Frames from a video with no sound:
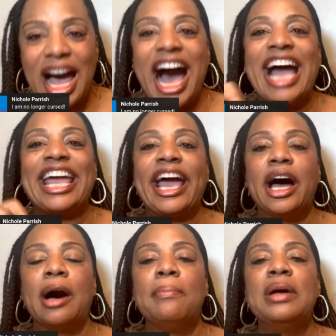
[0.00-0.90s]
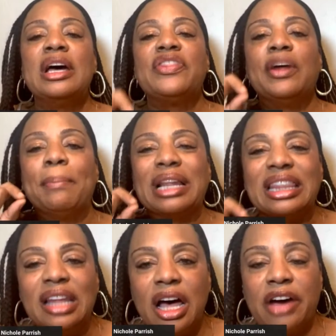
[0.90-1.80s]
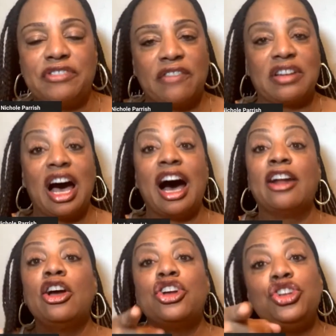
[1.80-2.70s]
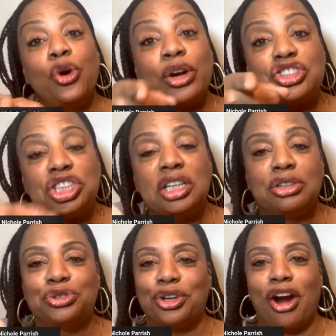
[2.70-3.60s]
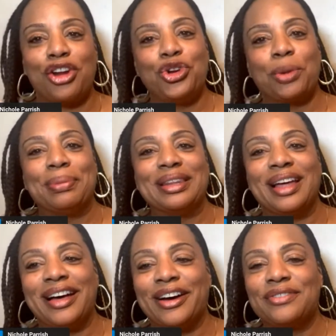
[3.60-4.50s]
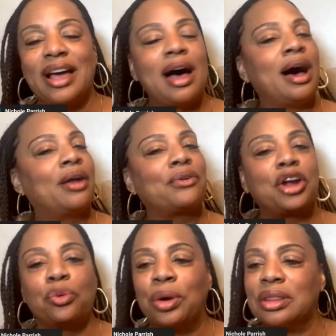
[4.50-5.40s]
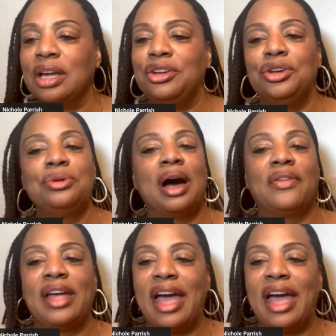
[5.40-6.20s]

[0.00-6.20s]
I am the beloved of God. Your children are your beloved. I don't care what they do, how they